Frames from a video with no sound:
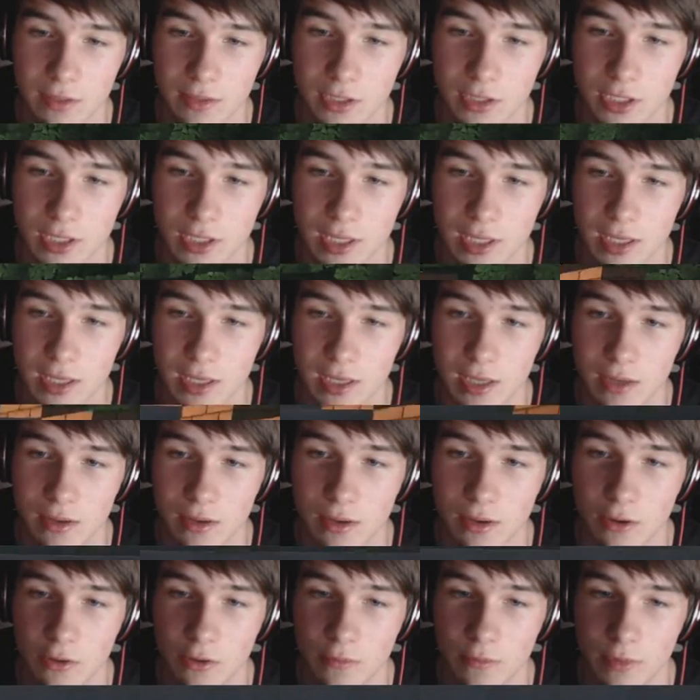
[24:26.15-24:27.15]
sleek and
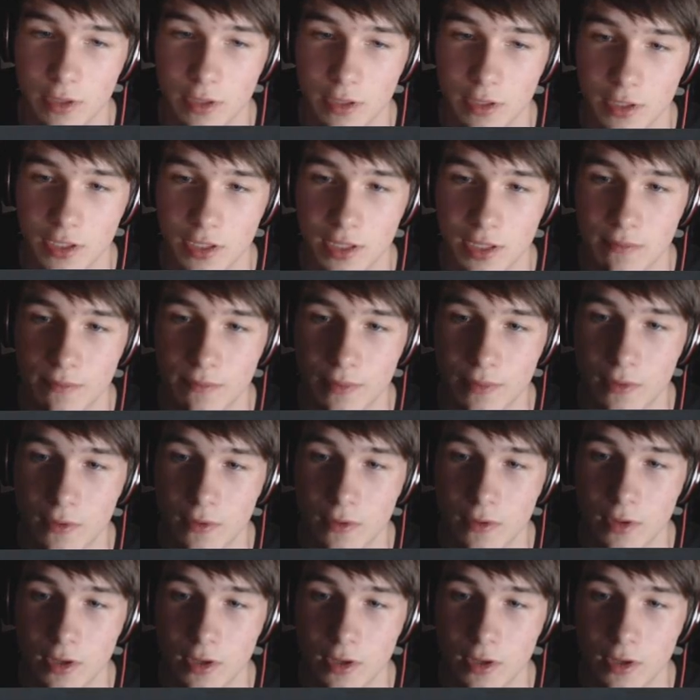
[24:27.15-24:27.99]
open and simple.